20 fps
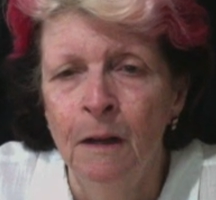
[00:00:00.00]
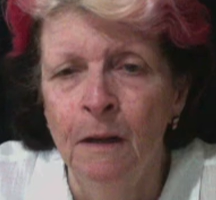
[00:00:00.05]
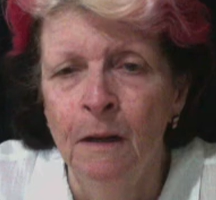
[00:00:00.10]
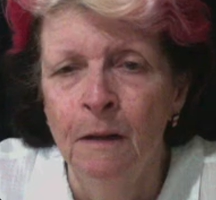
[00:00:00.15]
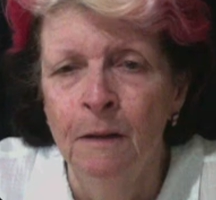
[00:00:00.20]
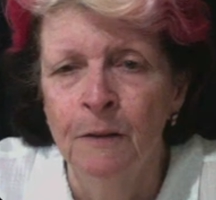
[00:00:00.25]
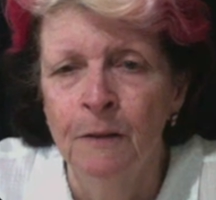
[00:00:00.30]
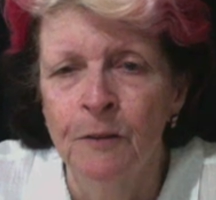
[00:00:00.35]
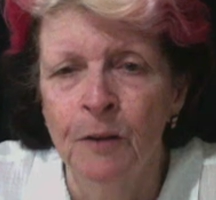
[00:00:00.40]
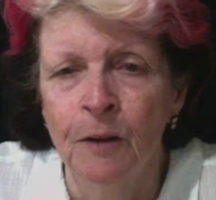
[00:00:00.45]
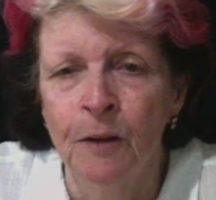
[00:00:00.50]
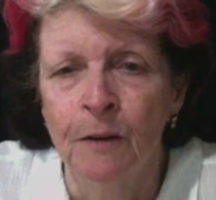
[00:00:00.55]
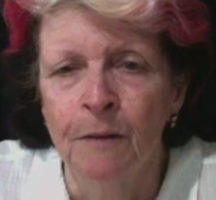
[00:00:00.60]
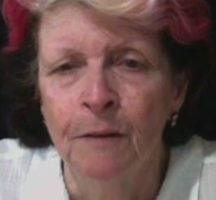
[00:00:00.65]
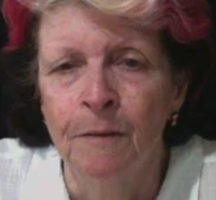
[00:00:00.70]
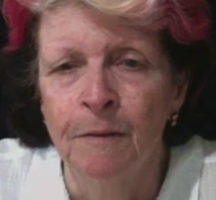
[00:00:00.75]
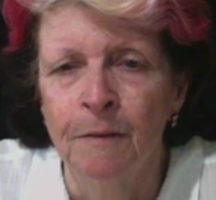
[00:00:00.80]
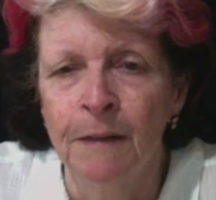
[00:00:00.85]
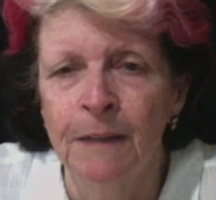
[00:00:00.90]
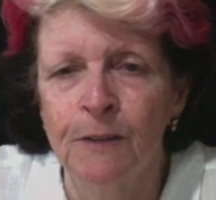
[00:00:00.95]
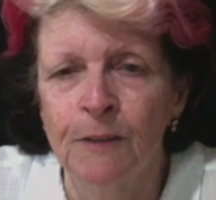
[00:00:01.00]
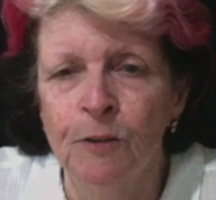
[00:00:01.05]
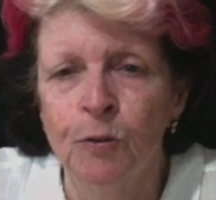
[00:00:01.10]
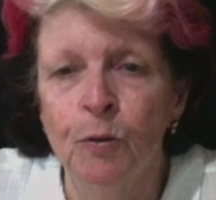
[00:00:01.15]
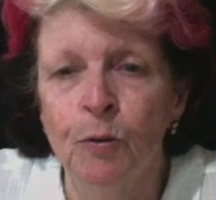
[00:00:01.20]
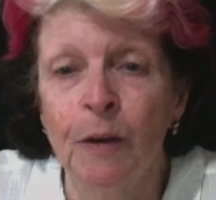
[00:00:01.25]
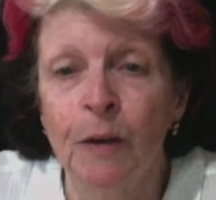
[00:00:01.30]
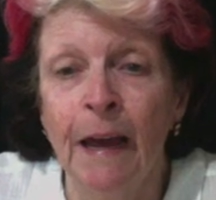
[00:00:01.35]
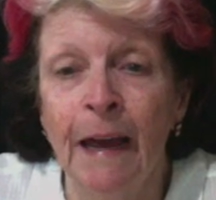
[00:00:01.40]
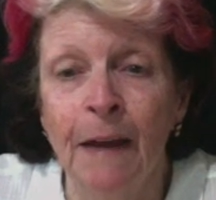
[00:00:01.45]
So let's look
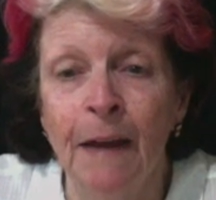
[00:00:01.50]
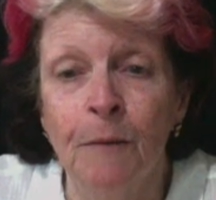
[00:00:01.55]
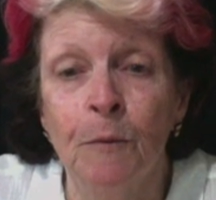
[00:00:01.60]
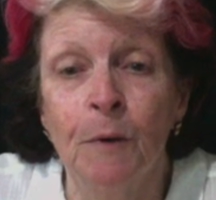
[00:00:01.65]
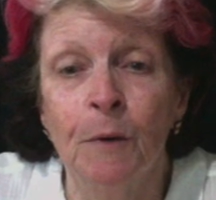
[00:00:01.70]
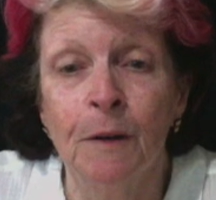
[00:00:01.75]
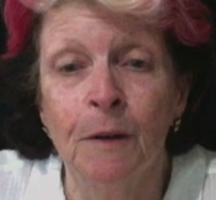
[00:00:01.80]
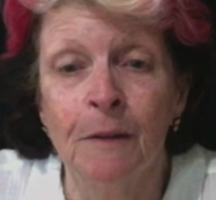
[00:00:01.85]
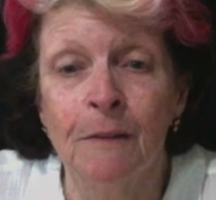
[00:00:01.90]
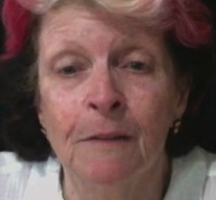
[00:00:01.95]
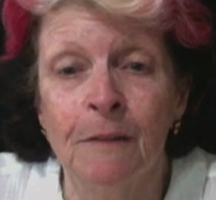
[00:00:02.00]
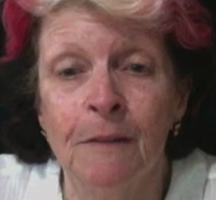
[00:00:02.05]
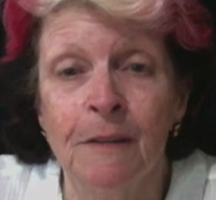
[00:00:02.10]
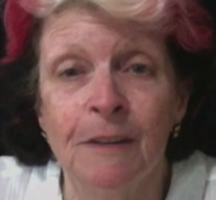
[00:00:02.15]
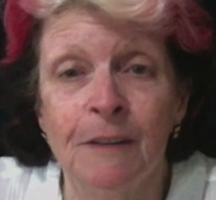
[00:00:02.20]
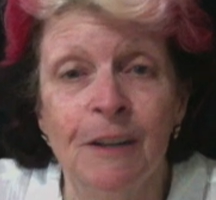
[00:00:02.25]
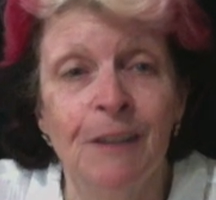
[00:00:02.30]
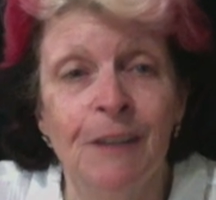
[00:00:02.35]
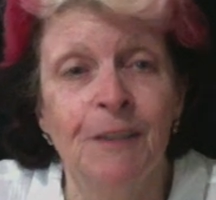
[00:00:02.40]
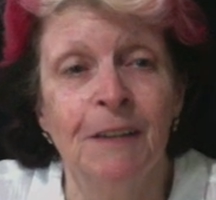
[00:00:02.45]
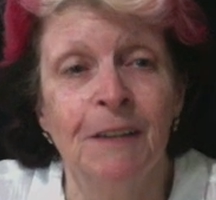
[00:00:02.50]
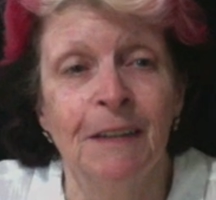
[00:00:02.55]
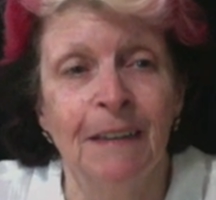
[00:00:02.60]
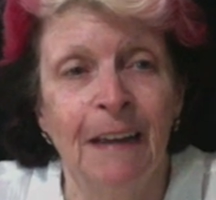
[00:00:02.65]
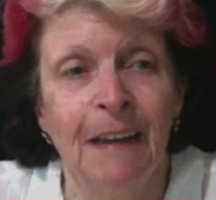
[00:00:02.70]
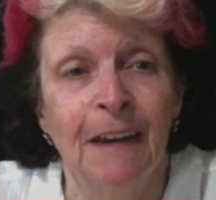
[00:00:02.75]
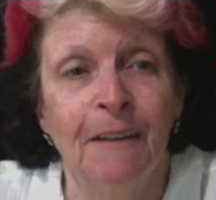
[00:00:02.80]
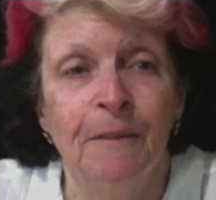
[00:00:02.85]
at what it's suggesting now